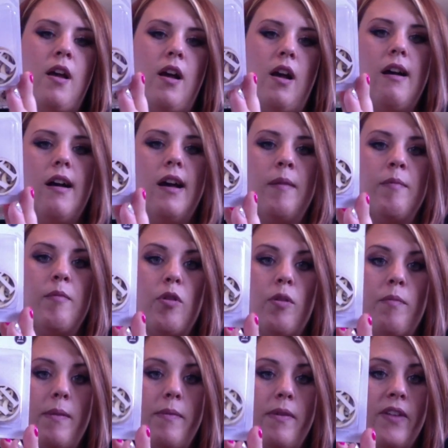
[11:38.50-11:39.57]
Or
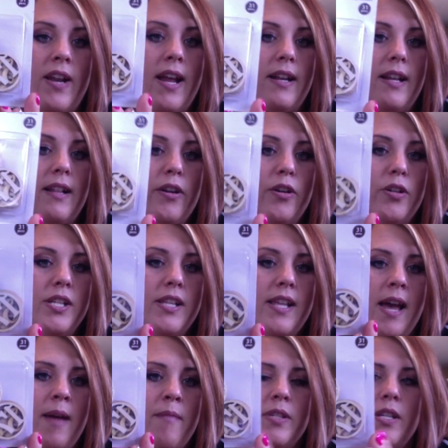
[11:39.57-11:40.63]
maybe even add glitter to
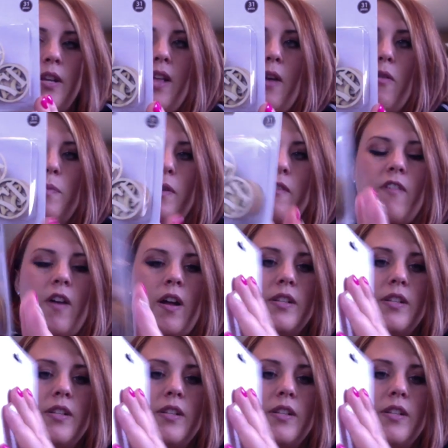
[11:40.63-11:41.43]
them, so they would be fun.